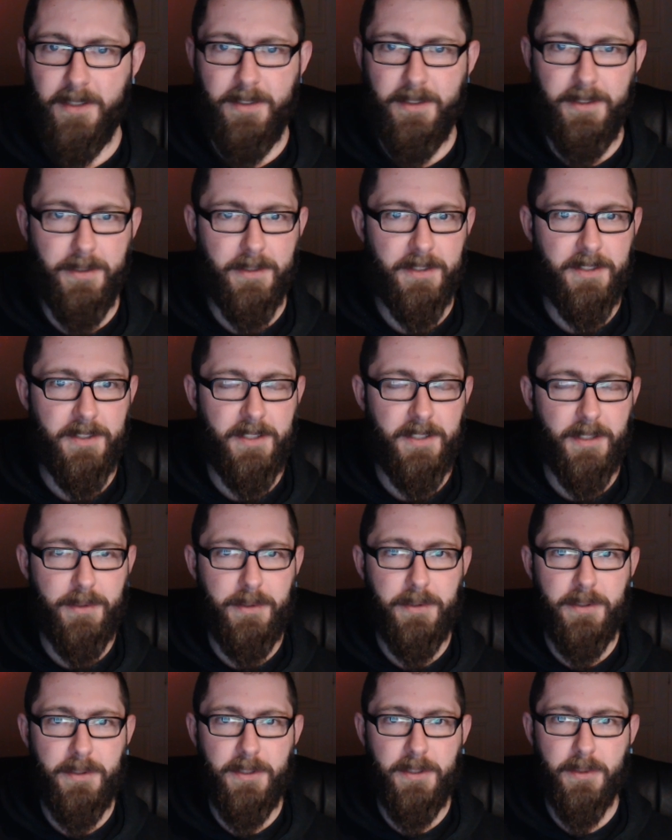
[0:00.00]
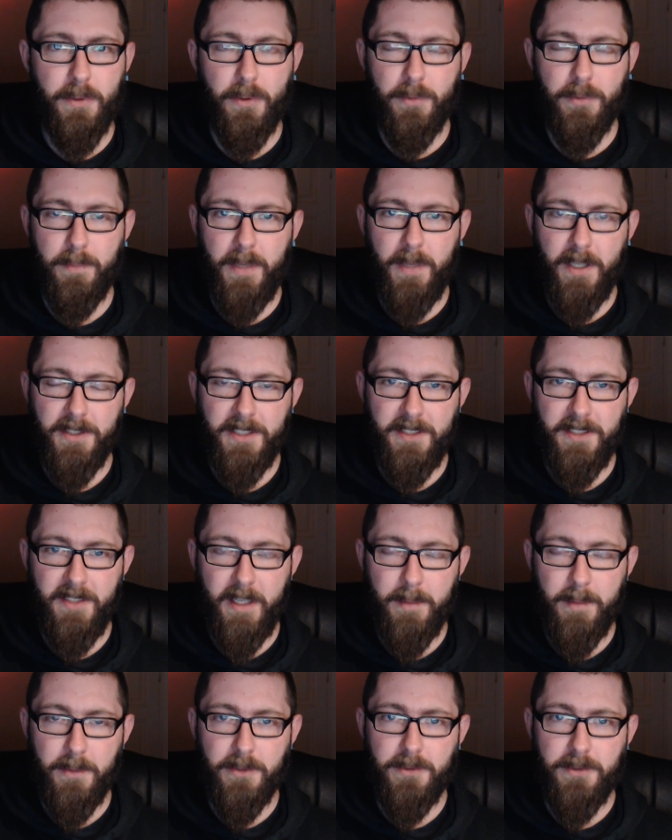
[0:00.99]
You can still use your old passing
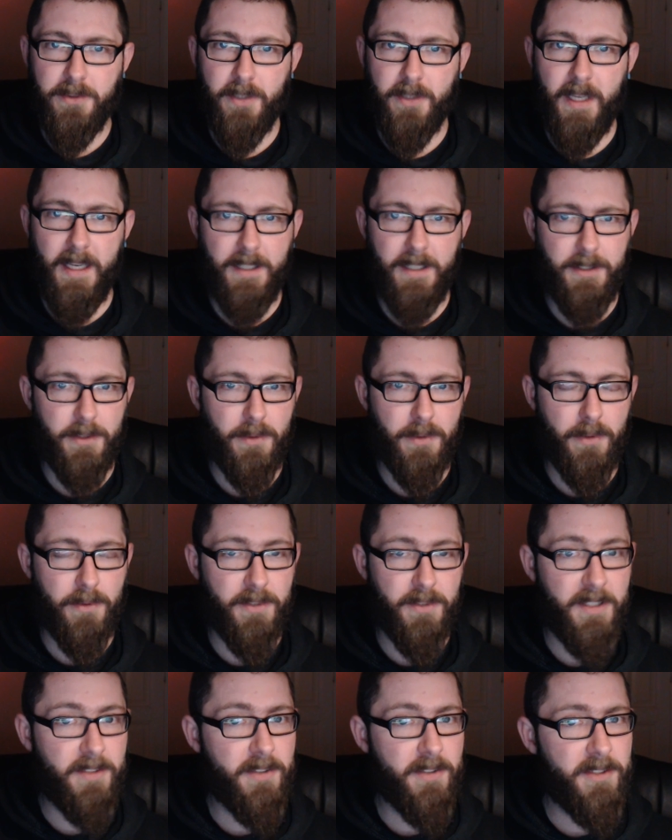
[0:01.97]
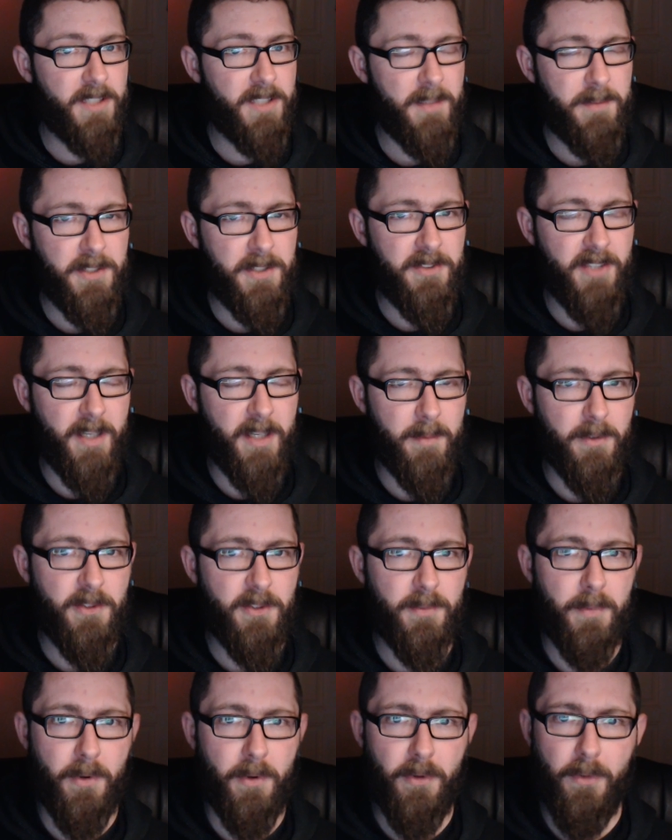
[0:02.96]
tables and your old interception
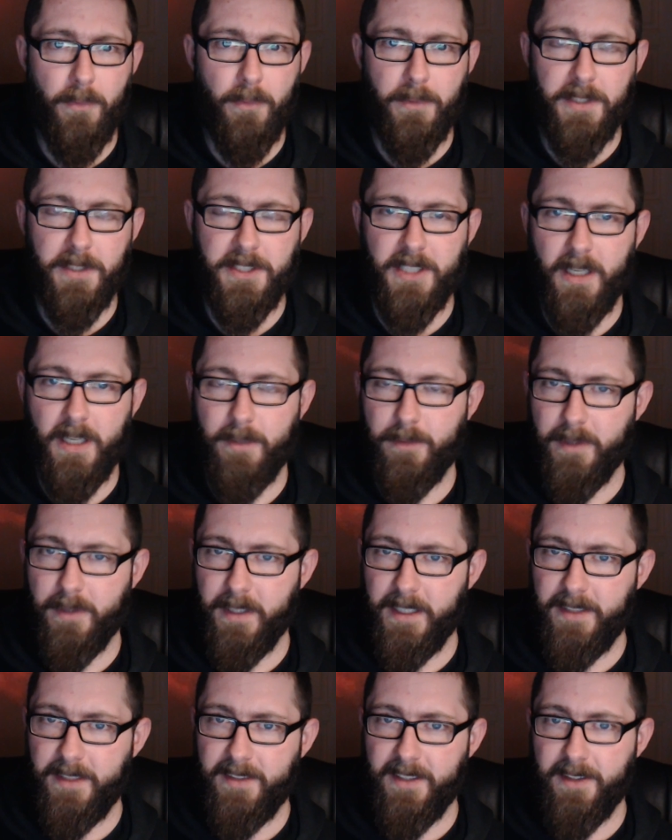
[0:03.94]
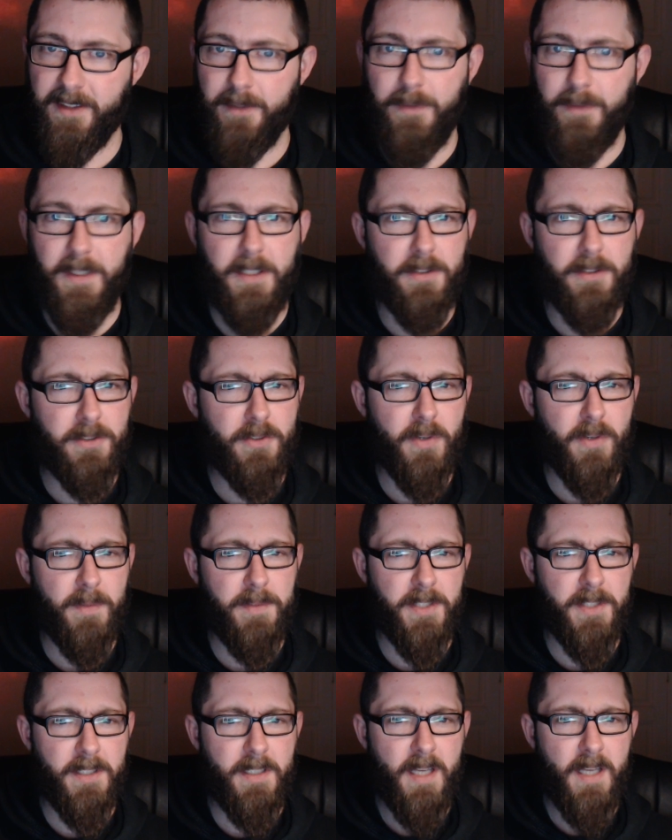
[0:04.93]
tables, both of which I've linked in the video
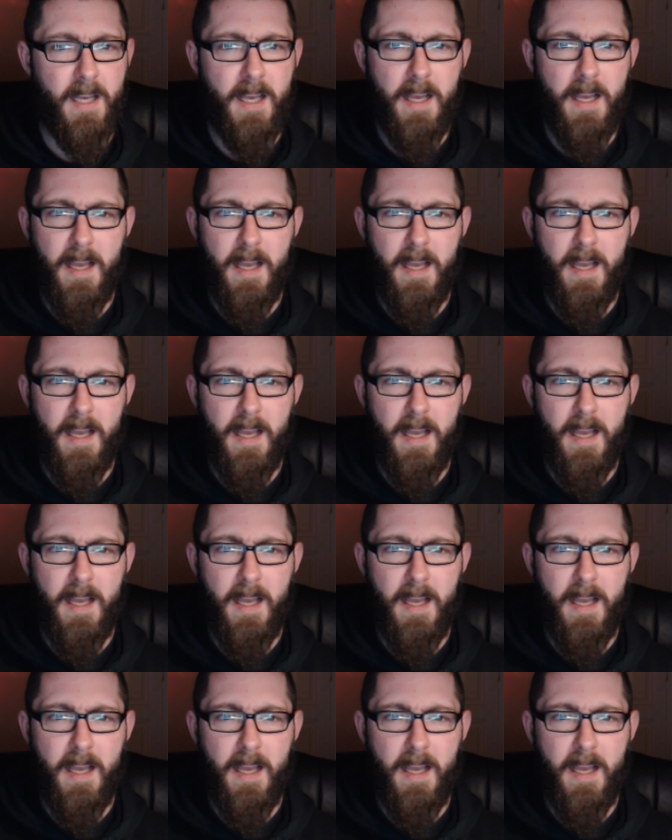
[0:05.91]
description,